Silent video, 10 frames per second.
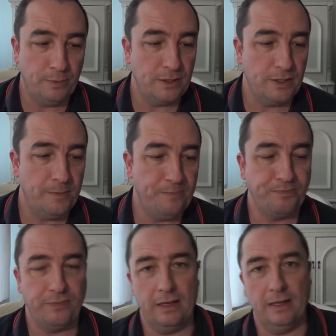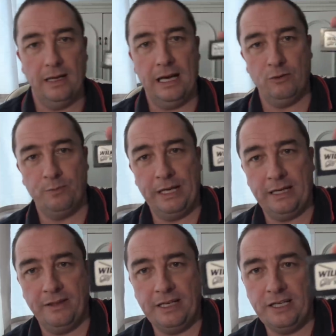But I would
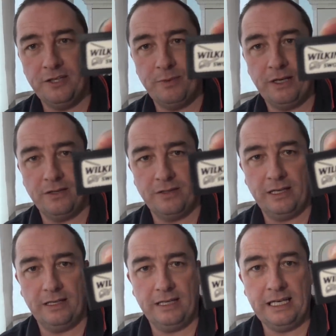pick these because of the